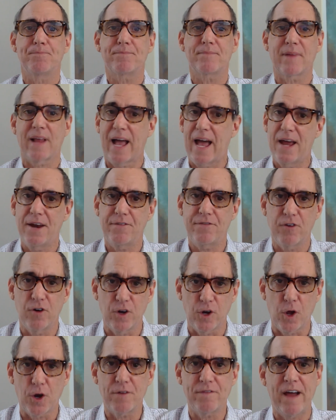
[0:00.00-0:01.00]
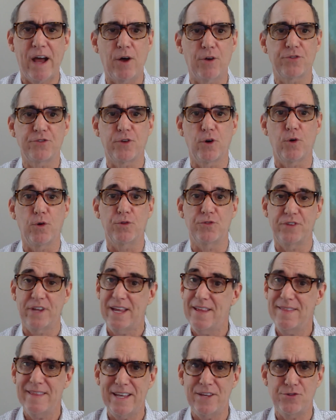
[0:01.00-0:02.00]
and for a lot of households
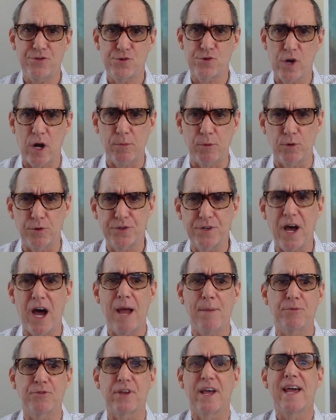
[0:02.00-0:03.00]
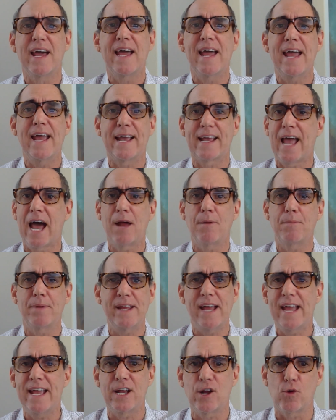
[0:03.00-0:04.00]
in these troubled times, it can
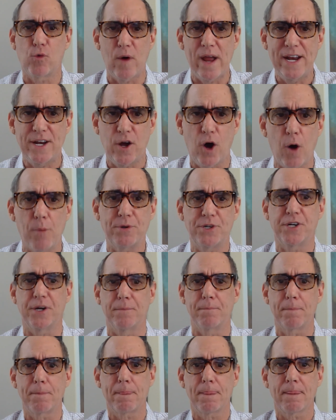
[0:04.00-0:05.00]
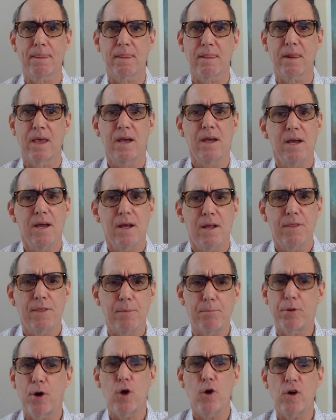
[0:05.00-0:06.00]
be a great option. The
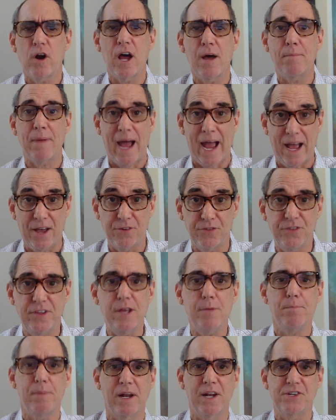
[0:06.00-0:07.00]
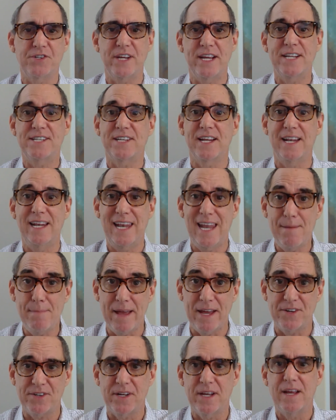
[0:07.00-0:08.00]
program has the ability to
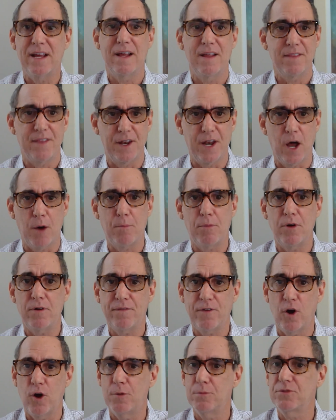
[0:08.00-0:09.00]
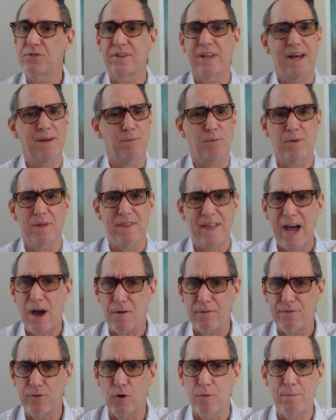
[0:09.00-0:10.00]
limit the number of homes that
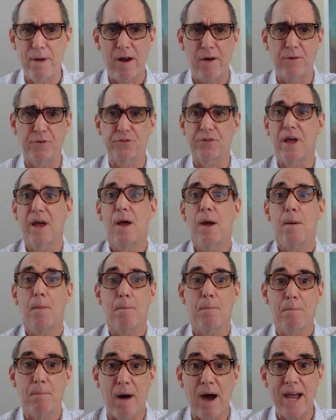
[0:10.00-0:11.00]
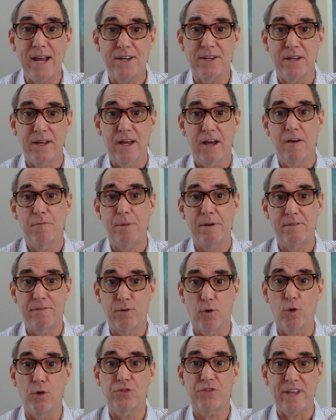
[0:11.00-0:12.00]
without forbearance might have been
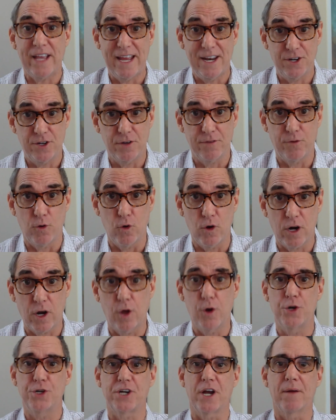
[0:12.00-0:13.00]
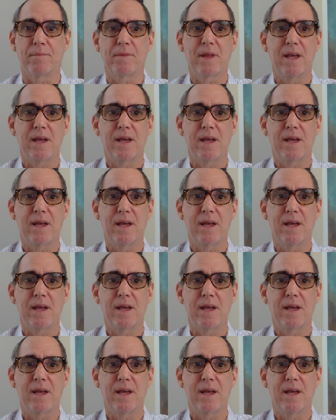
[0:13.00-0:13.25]
forced into foreclosure,